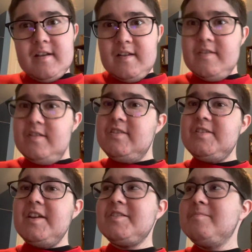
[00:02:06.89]
and then
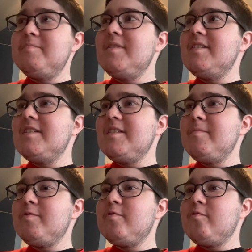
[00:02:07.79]
Stetson Bennett
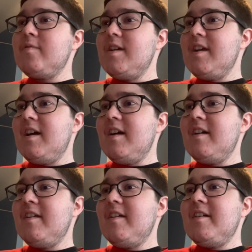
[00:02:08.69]
yep threw a uh,
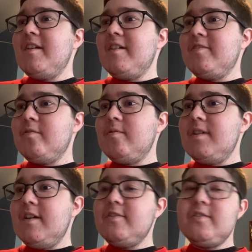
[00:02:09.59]
threw
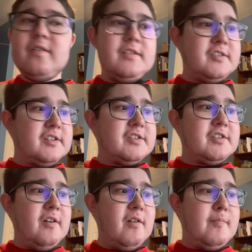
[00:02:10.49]
a uh, 36
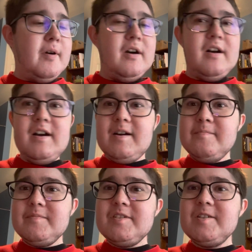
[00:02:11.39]
yard
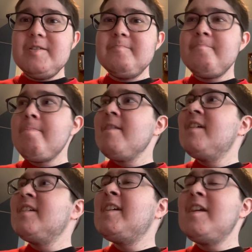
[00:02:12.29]
bomb to
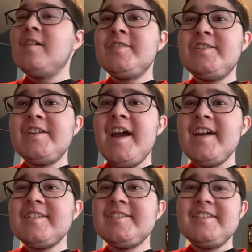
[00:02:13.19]
Kearis
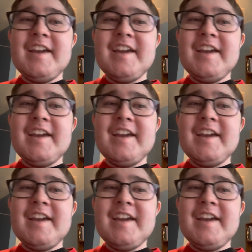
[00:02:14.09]
Jackson.